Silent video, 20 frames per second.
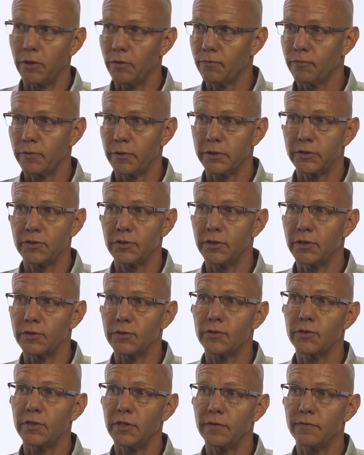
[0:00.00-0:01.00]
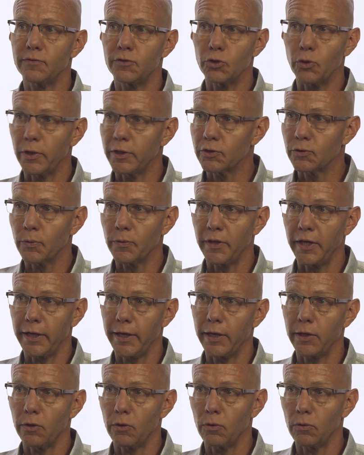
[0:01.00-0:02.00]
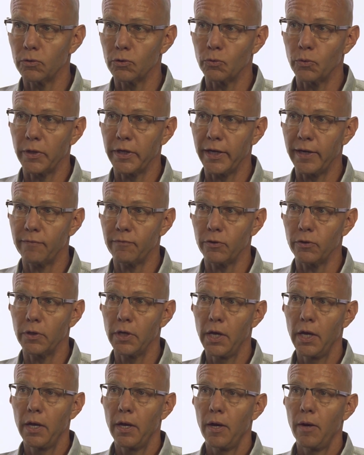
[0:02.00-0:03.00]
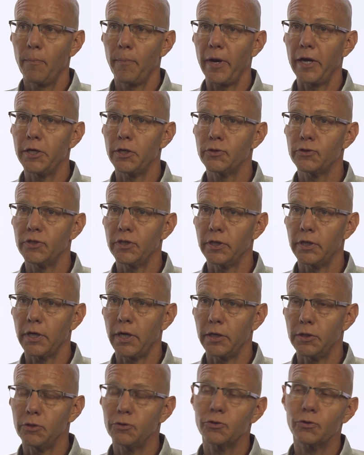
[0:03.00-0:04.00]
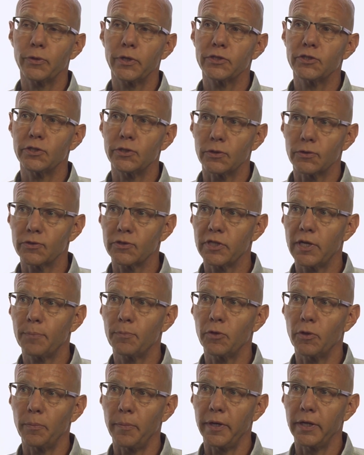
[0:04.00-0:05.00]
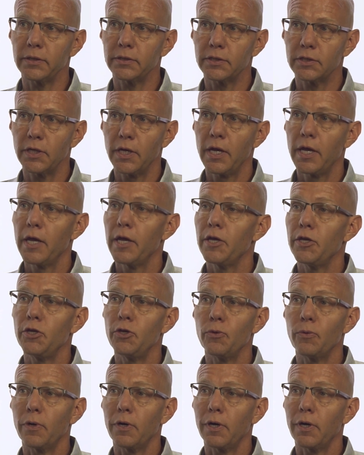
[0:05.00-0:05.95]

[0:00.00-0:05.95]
for instance, stiff joints when they get old or whatever, by using a nutritional supplement, you